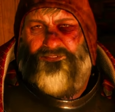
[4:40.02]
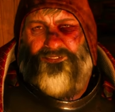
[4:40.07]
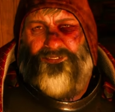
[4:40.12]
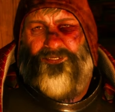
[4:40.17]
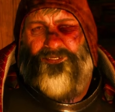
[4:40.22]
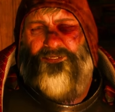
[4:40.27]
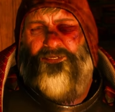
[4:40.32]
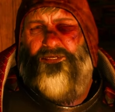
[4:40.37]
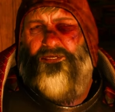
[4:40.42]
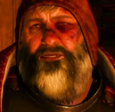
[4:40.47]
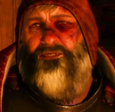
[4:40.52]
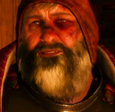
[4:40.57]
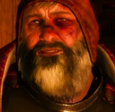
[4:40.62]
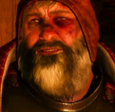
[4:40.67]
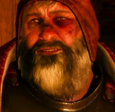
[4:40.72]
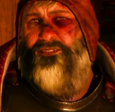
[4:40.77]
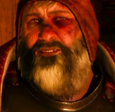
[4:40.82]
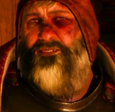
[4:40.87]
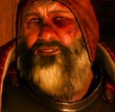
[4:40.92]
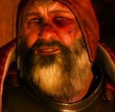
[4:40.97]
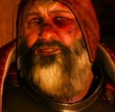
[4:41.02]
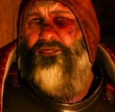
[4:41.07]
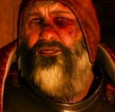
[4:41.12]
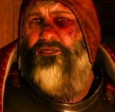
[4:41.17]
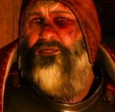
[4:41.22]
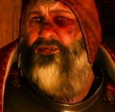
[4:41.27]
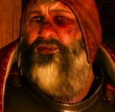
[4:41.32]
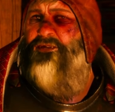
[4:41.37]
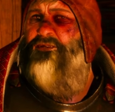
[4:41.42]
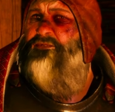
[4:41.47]
Say I'd
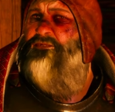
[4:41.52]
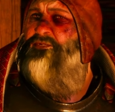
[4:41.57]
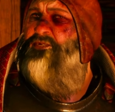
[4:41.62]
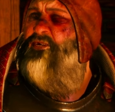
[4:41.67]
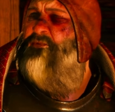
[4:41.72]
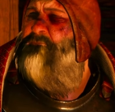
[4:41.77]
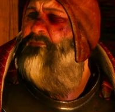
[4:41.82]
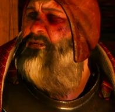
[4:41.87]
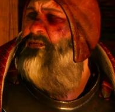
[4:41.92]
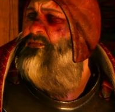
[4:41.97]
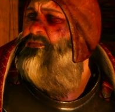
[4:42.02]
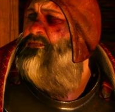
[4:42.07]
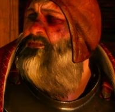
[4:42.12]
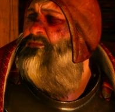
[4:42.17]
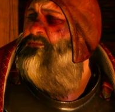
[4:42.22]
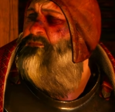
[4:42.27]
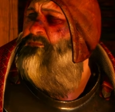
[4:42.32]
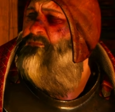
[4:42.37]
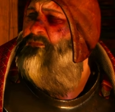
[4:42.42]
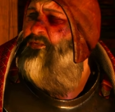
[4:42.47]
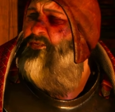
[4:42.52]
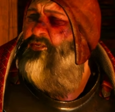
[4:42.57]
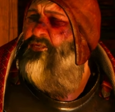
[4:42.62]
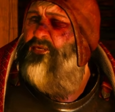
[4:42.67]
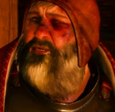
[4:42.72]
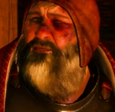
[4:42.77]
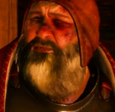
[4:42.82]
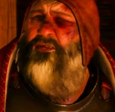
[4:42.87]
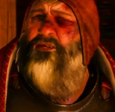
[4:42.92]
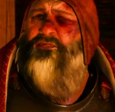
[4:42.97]
said I had troubles.
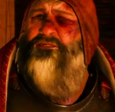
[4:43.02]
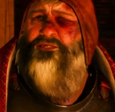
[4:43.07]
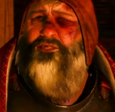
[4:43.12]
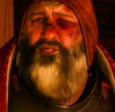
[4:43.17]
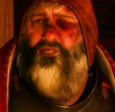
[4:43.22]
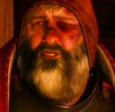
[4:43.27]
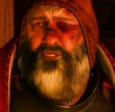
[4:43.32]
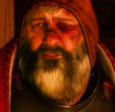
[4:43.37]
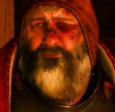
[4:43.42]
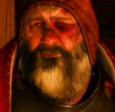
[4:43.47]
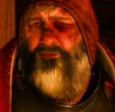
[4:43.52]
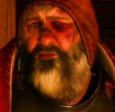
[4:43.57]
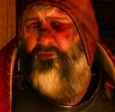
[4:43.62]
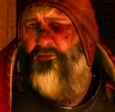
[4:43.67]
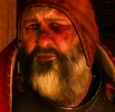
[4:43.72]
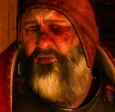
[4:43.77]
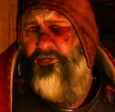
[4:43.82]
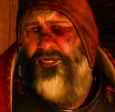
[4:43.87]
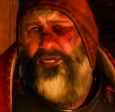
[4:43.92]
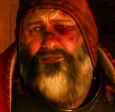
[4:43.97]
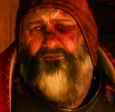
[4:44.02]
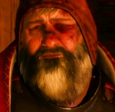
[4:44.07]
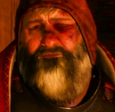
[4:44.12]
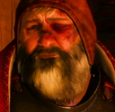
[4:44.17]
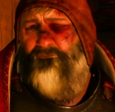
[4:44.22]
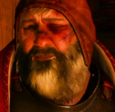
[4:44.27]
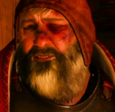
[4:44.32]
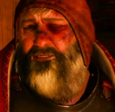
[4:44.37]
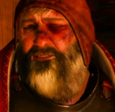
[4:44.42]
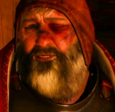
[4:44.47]
Couldn't control my
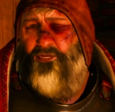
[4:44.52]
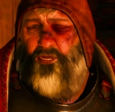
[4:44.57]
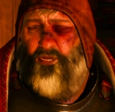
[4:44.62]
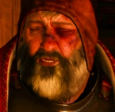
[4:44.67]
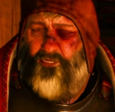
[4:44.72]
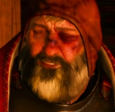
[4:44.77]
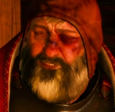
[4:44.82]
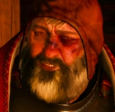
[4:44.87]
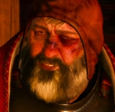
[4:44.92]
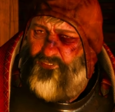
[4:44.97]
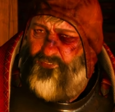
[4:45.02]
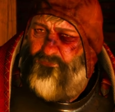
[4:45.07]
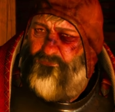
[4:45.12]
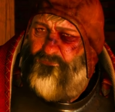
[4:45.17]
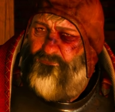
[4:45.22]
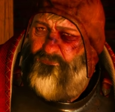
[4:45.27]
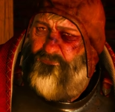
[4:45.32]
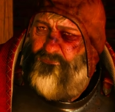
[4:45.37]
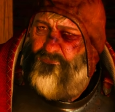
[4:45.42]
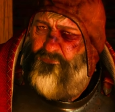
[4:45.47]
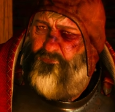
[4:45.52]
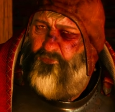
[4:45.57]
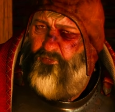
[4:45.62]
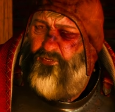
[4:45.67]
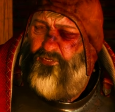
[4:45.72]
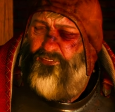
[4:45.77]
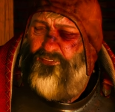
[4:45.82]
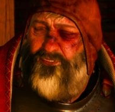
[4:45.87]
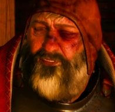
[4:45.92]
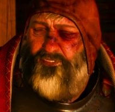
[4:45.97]
wife, my daughter.
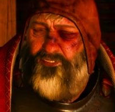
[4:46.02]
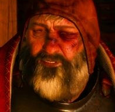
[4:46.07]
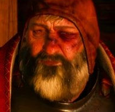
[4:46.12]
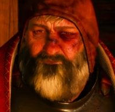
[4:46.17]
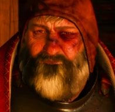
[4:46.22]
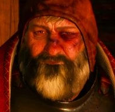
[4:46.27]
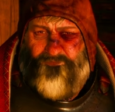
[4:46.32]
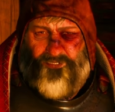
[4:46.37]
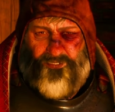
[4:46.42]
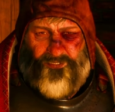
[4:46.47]
What kind of